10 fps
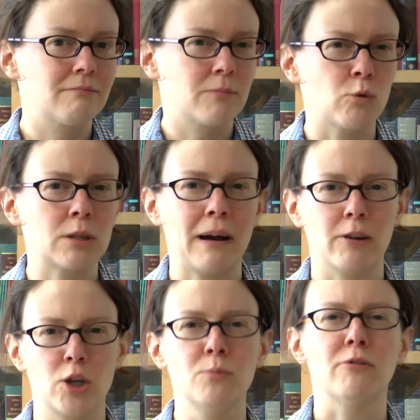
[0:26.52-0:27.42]
thought
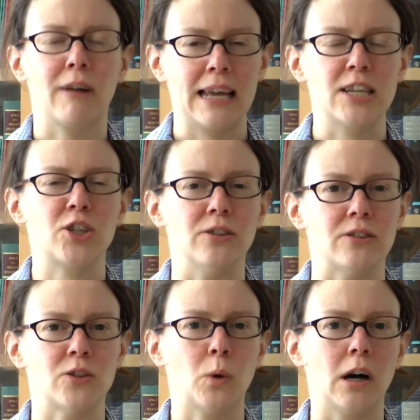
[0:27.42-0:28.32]
about human
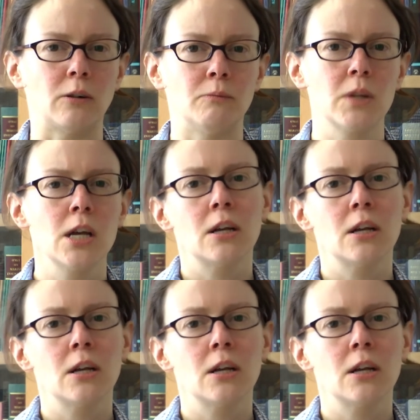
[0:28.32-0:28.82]
relations as well.